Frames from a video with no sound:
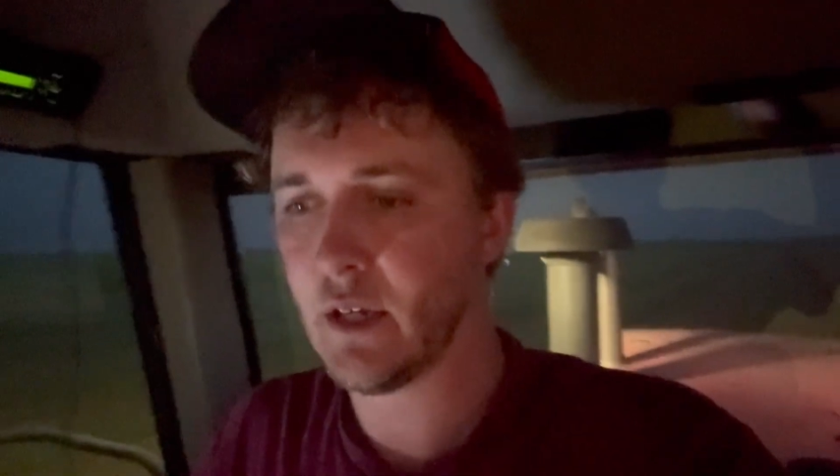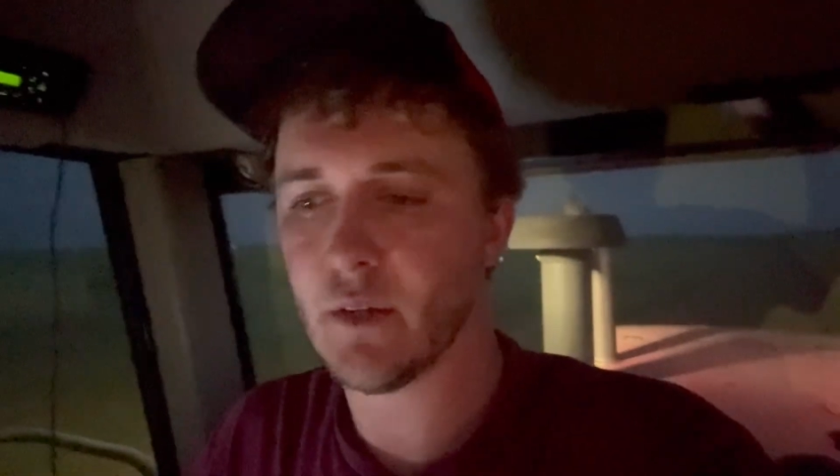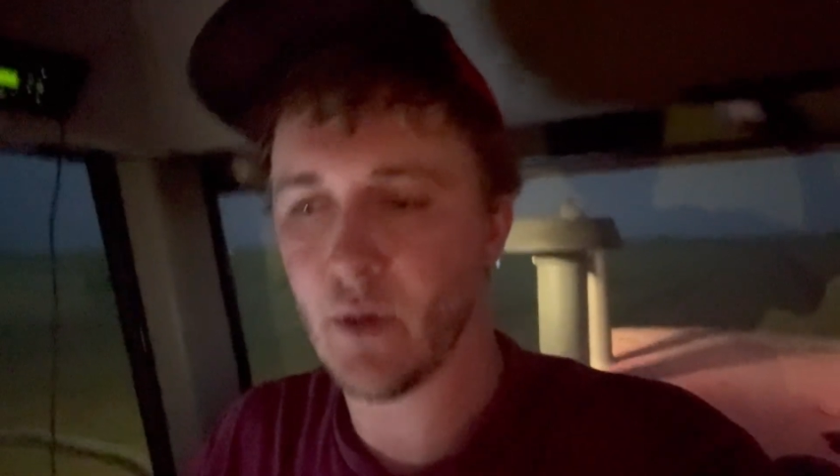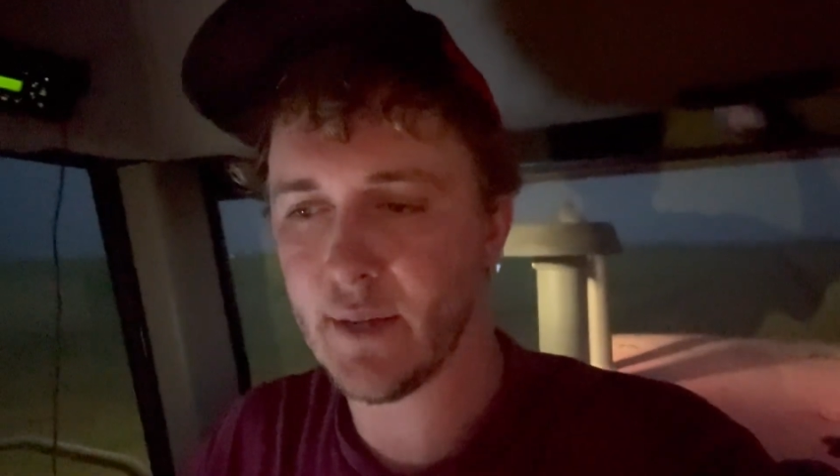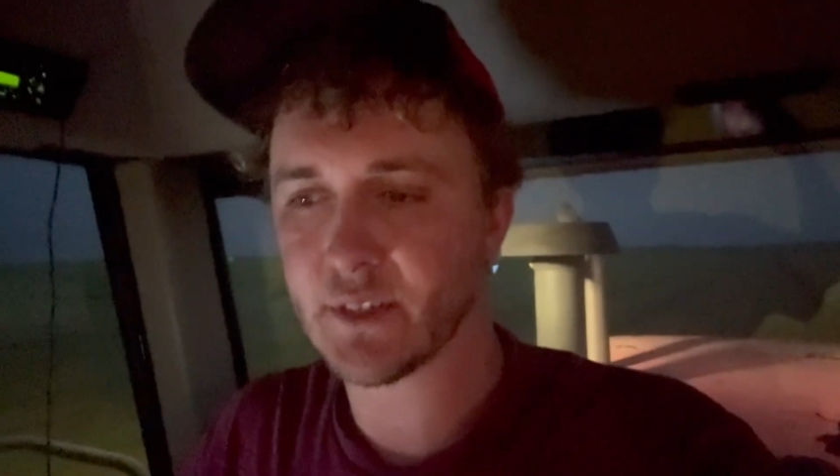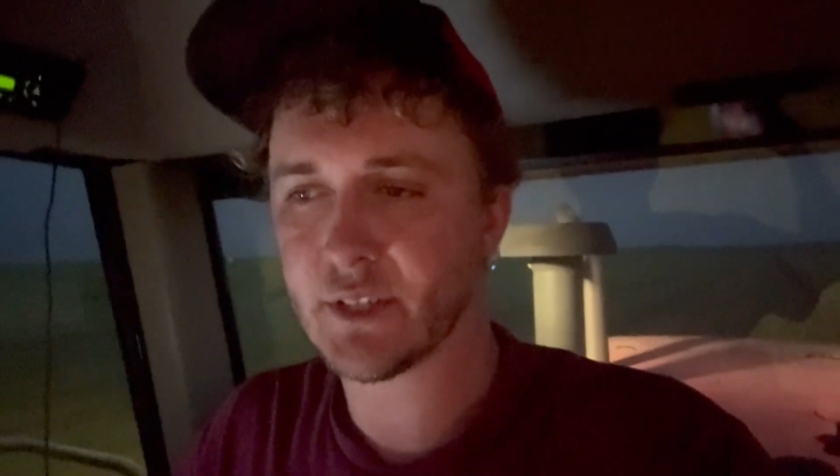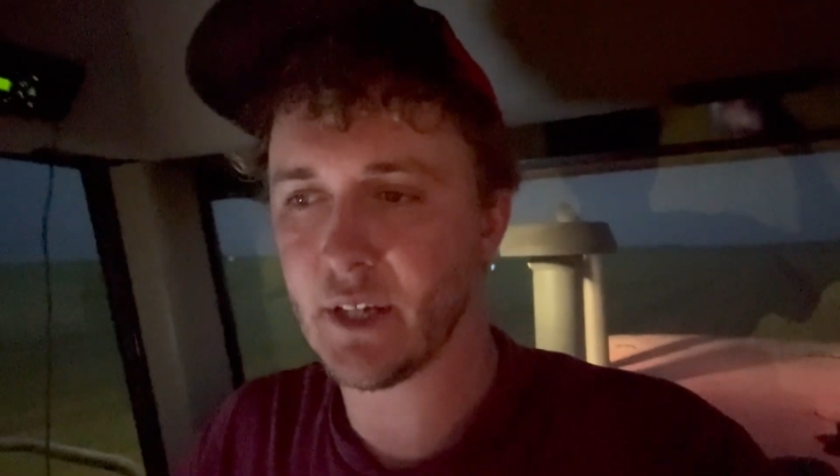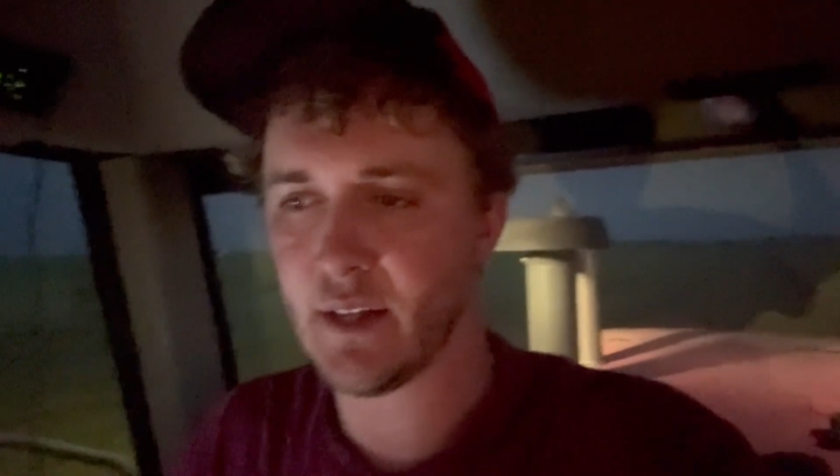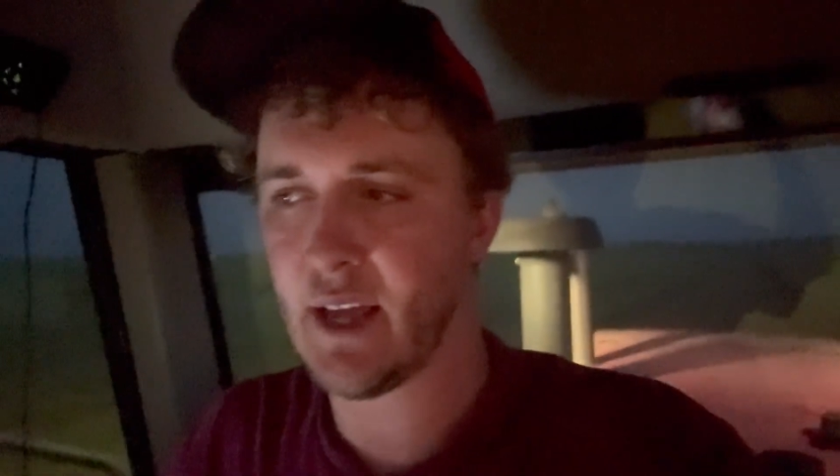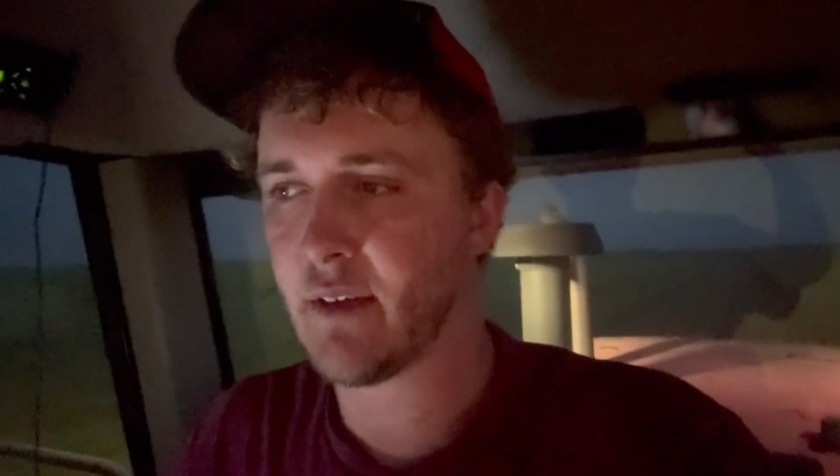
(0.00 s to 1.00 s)
We'll have to
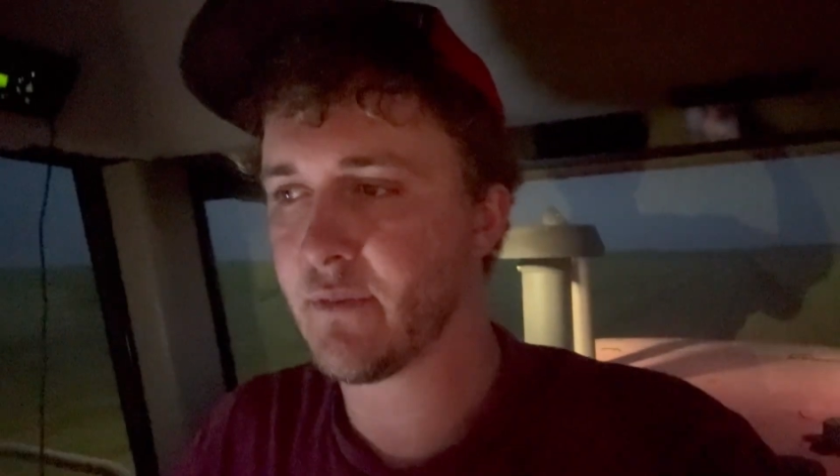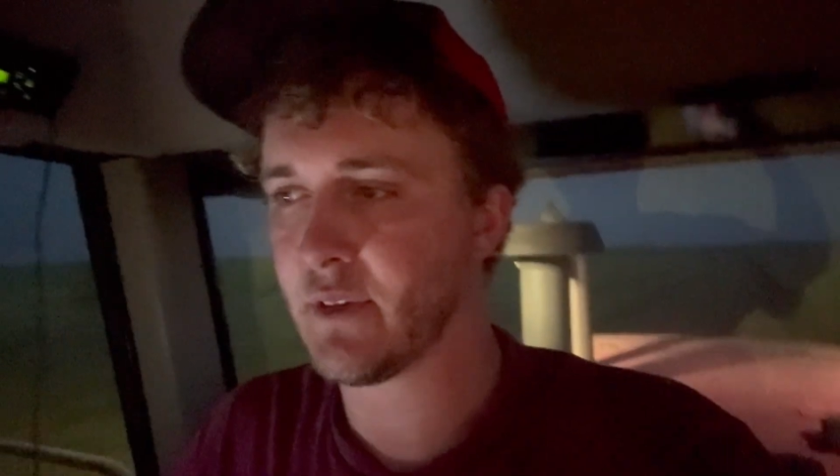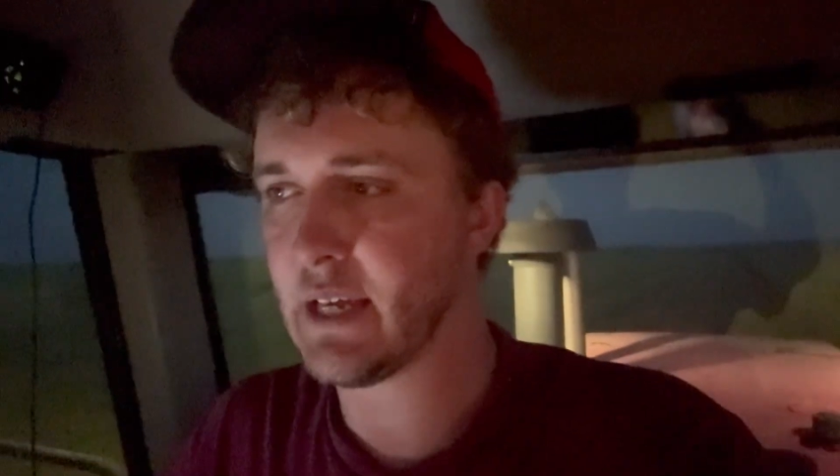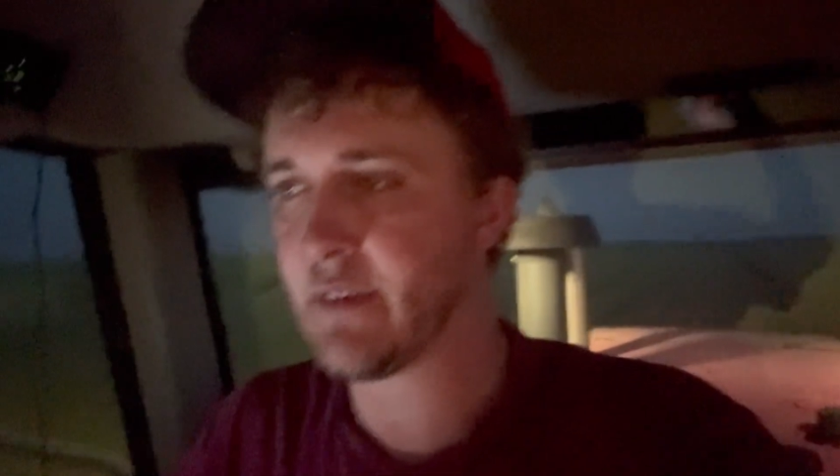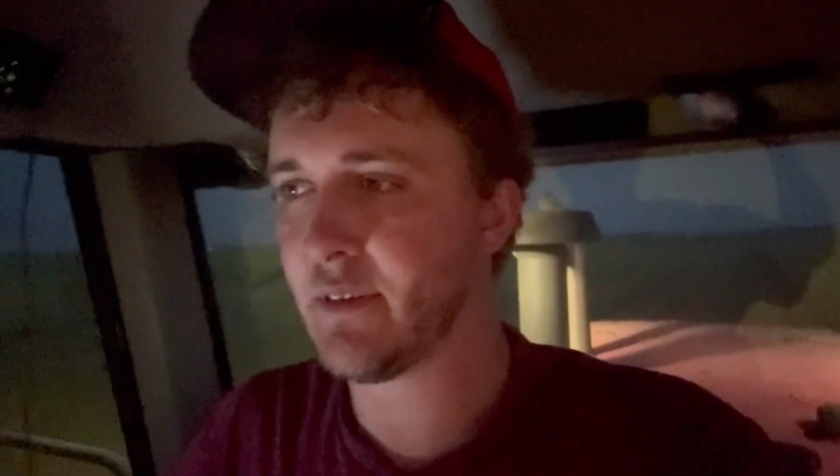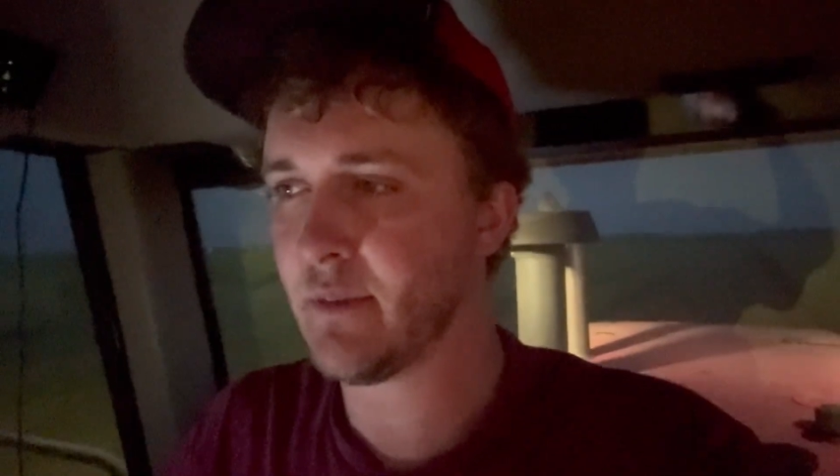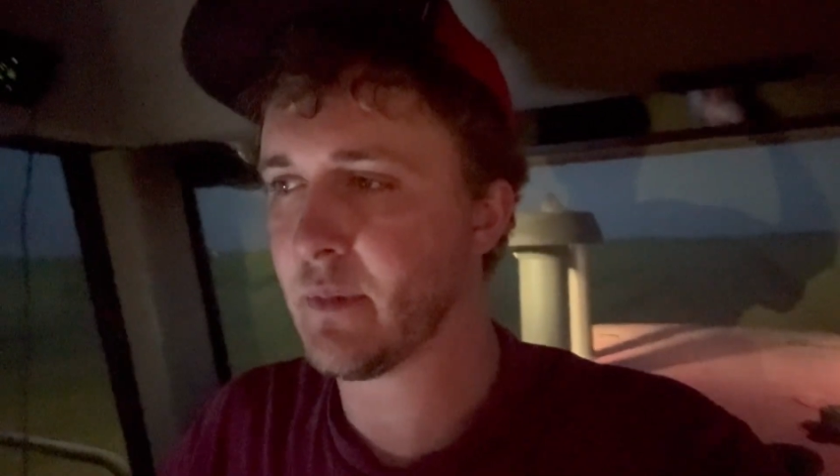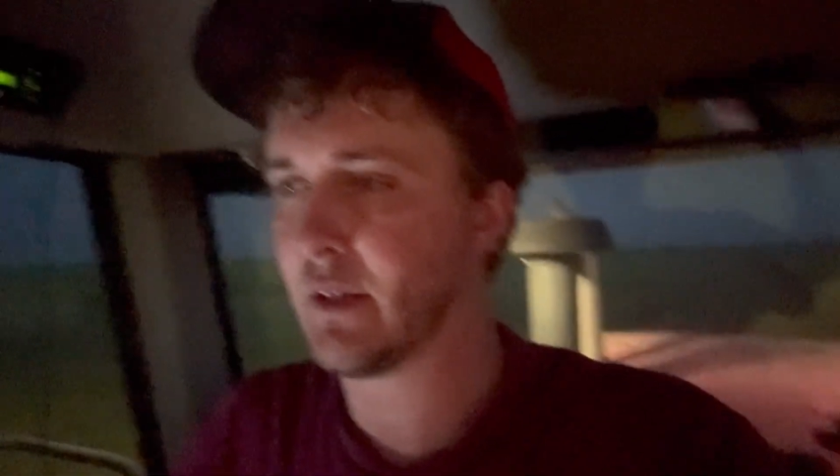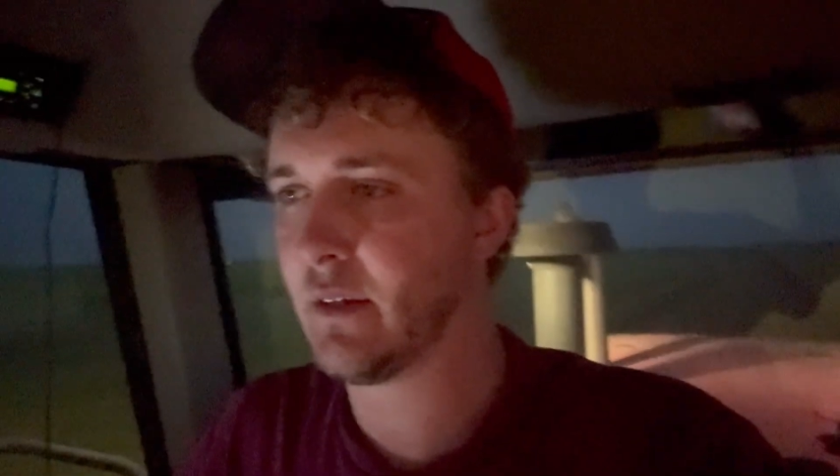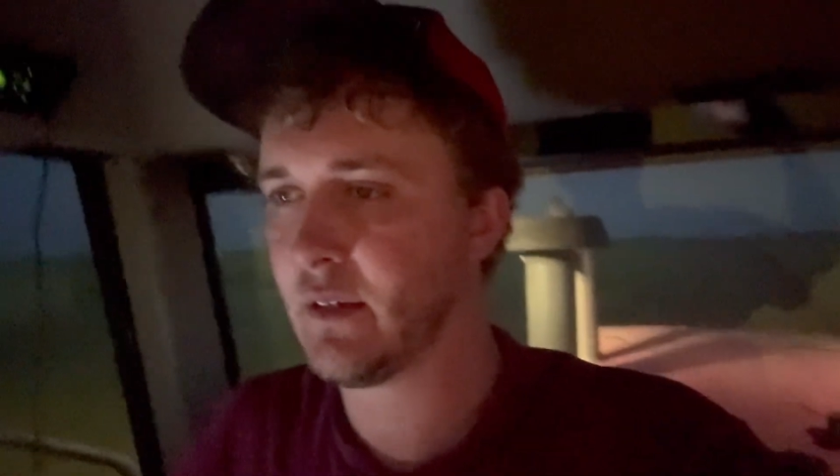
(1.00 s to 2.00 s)
shut down for the evening, but